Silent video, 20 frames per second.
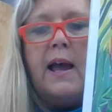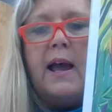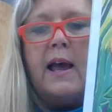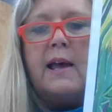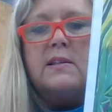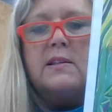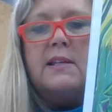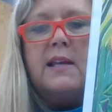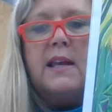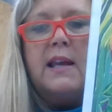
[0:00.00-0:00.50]

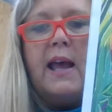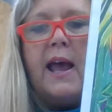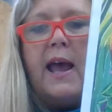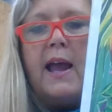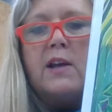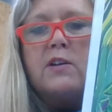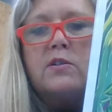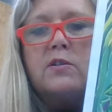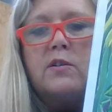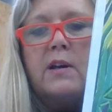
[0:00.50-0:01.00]
I see
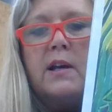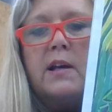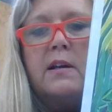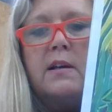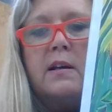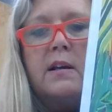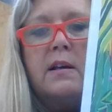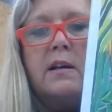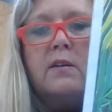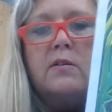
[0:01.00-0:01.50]

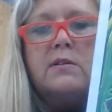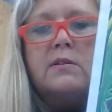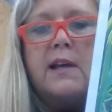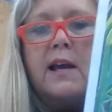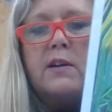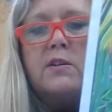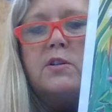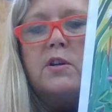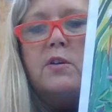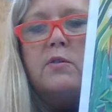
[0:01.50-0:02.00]
actually looks
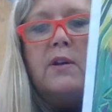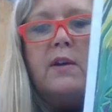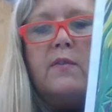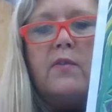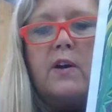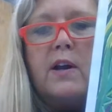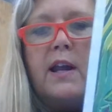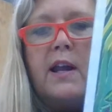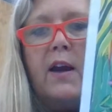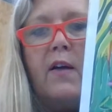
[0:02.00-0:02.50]
like two
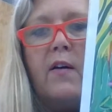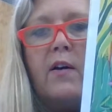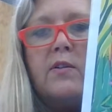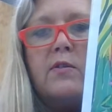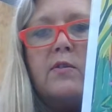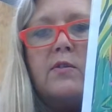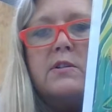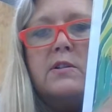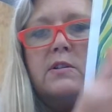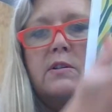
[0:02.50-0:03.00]
different
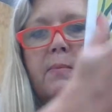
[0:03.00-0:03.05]
characters.